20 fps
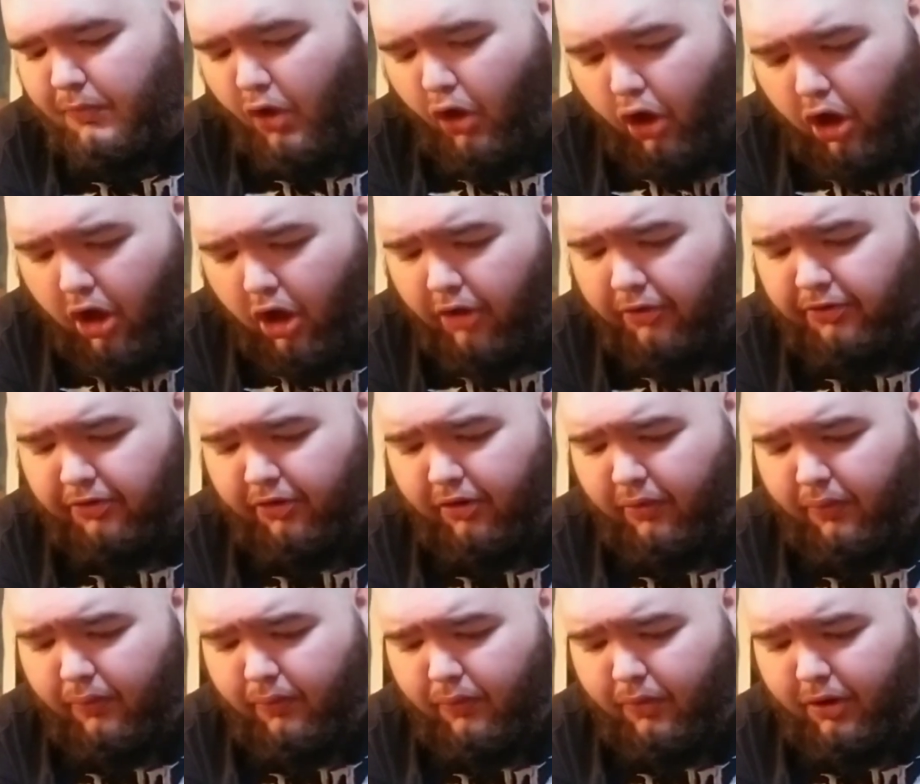
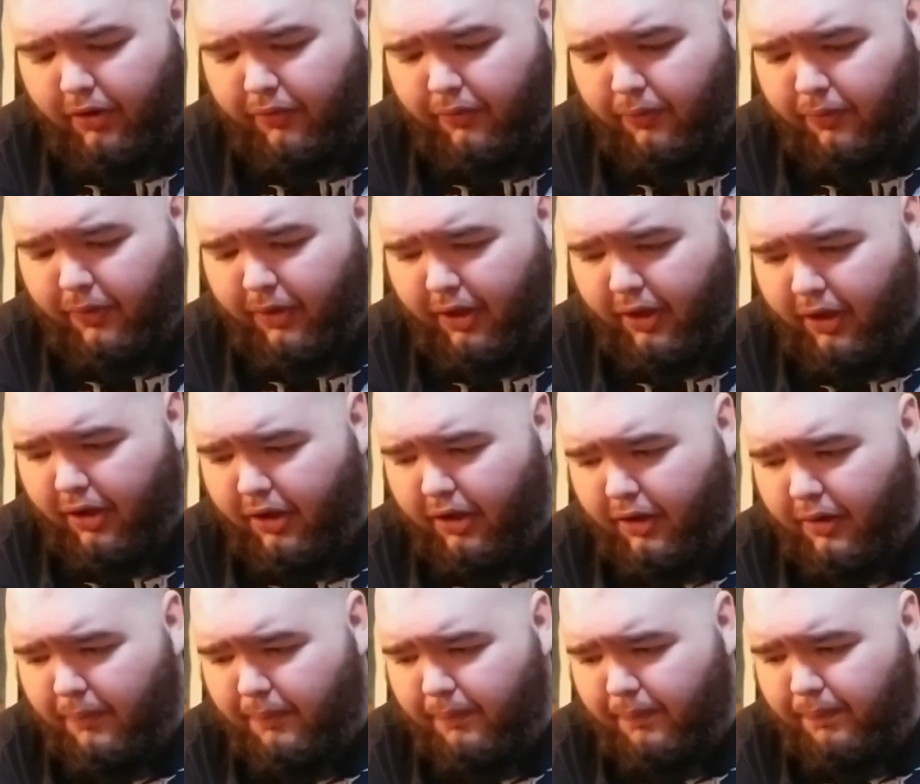Also, one other thing,
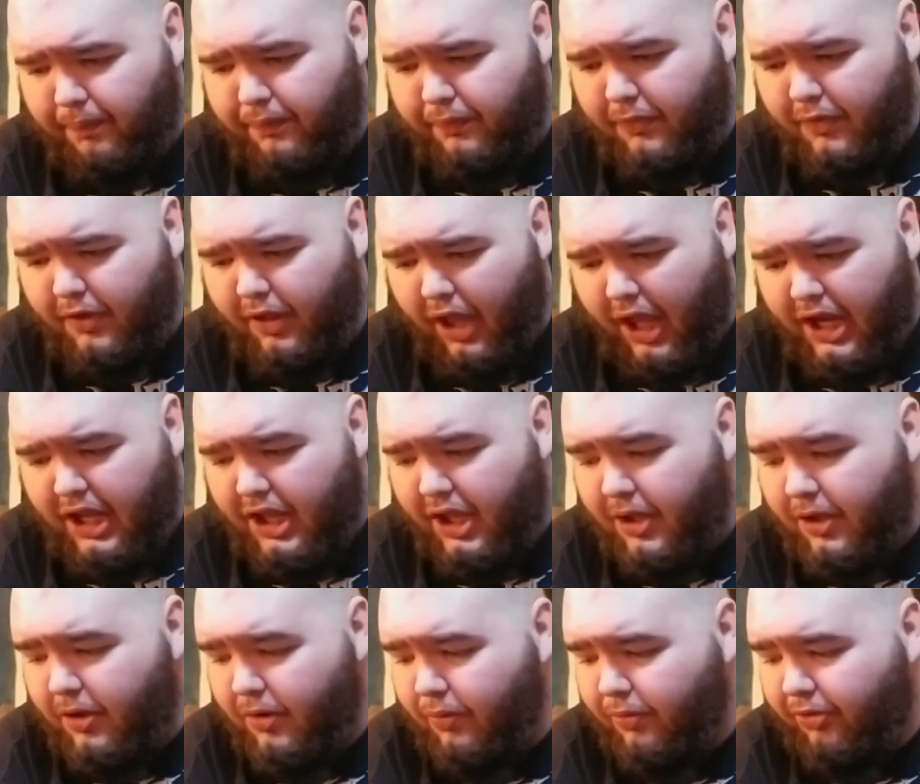any
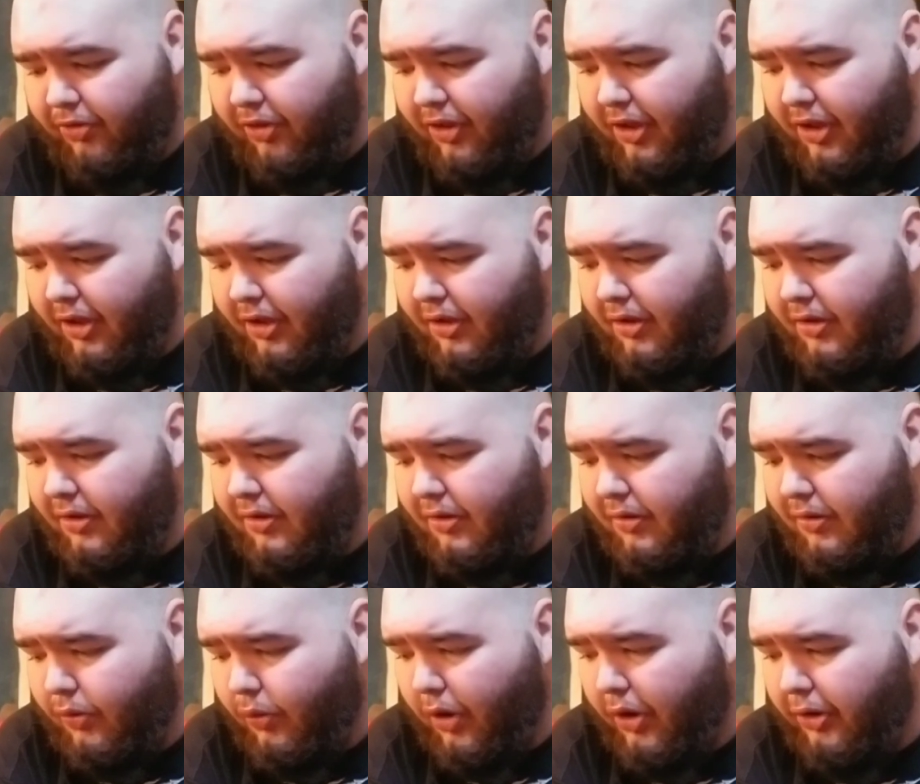QC
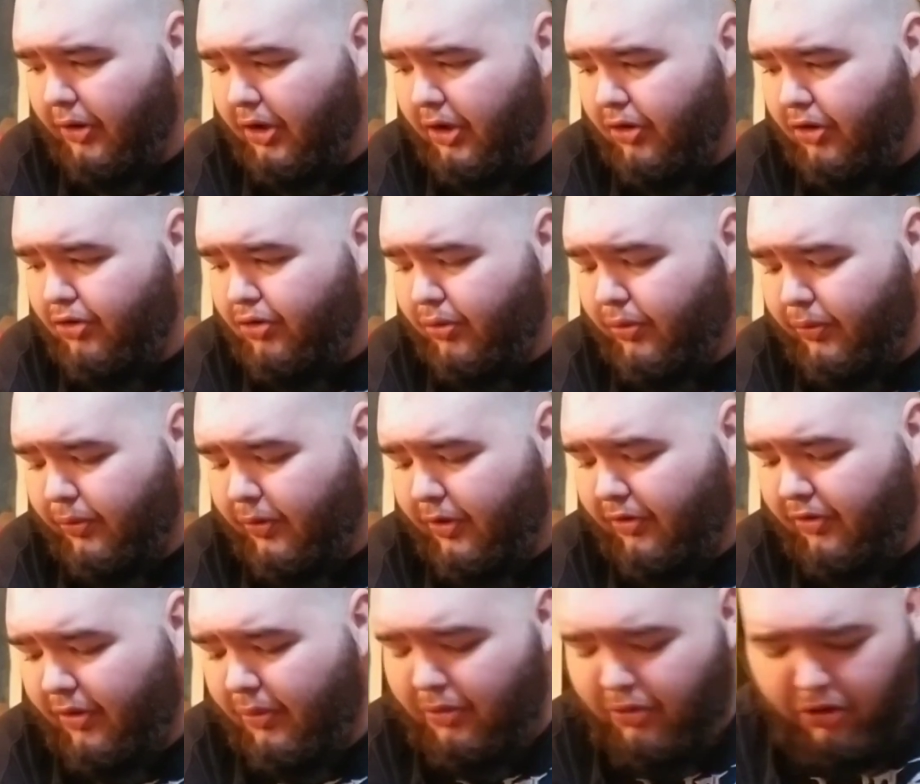quality control things
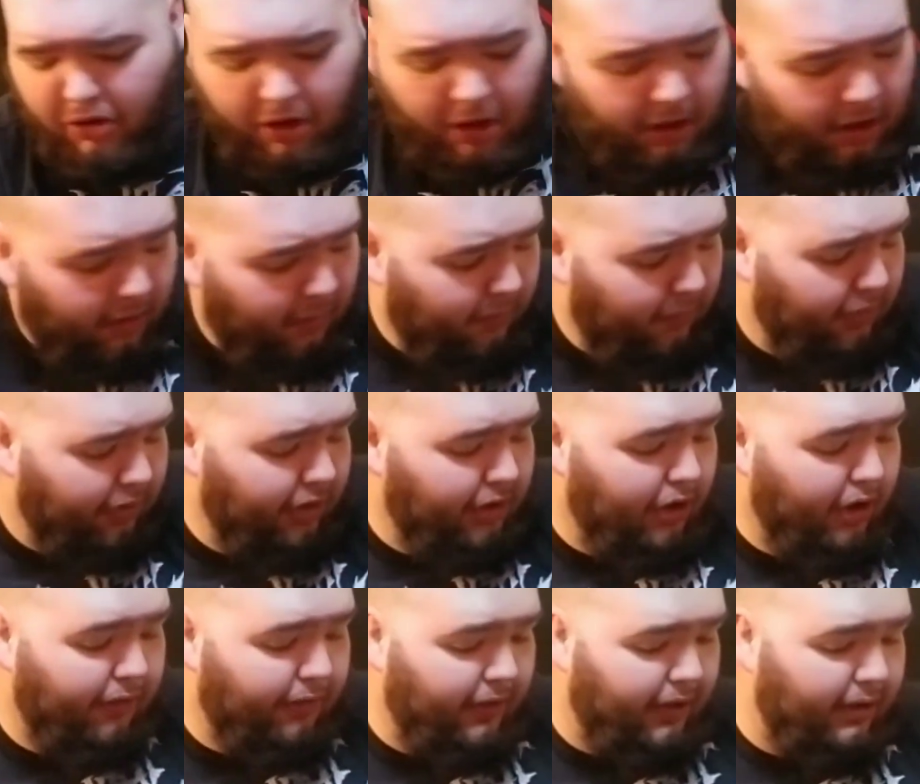I would call out, really
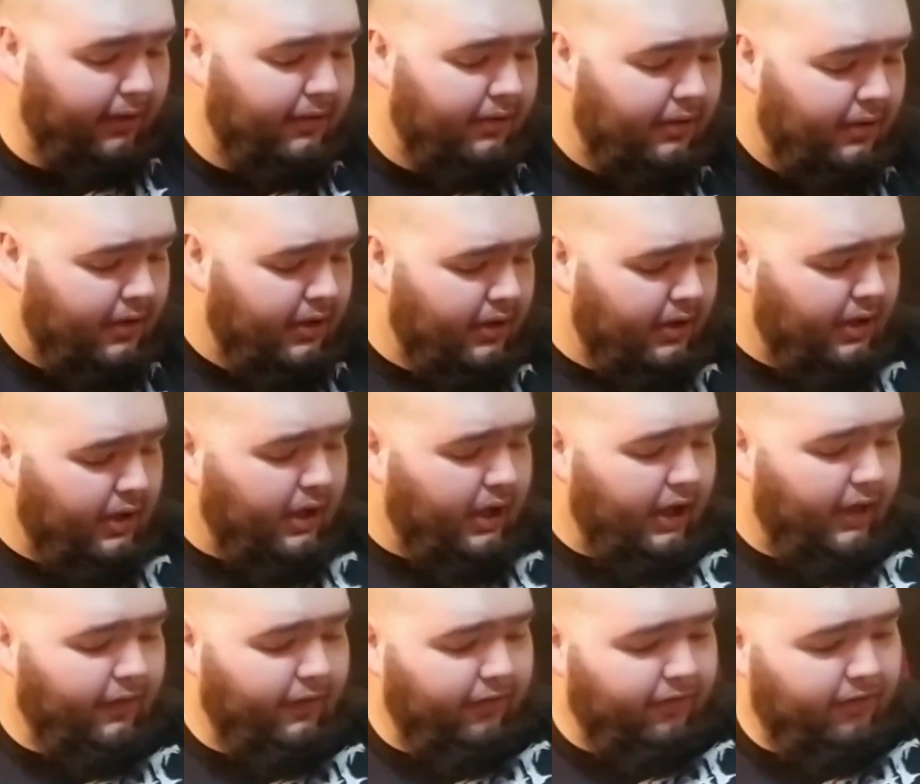nothing
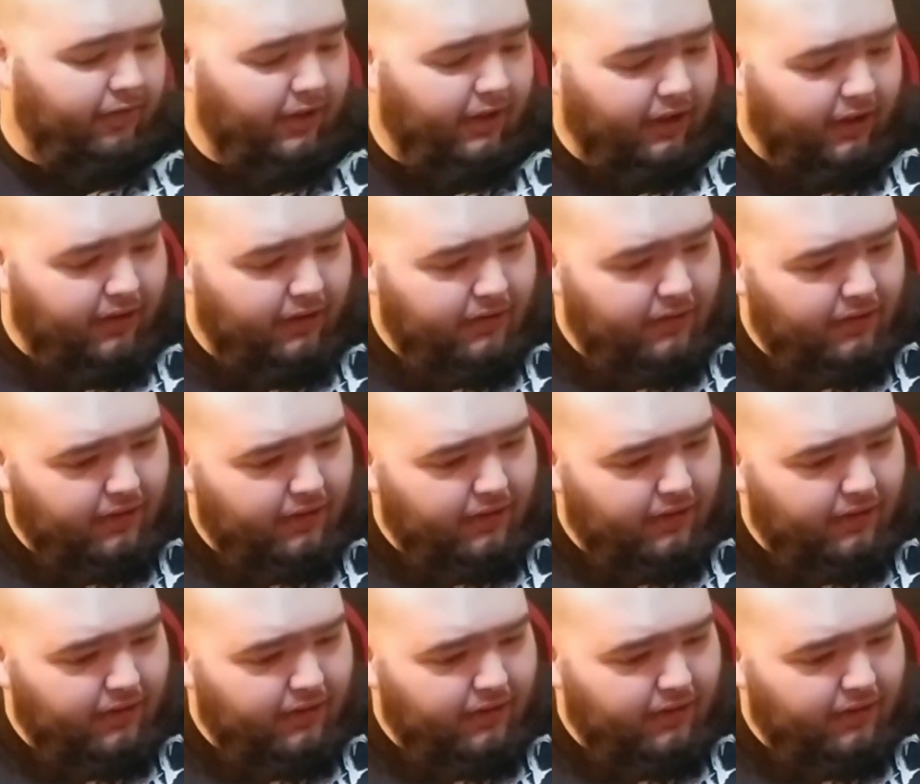on this thing.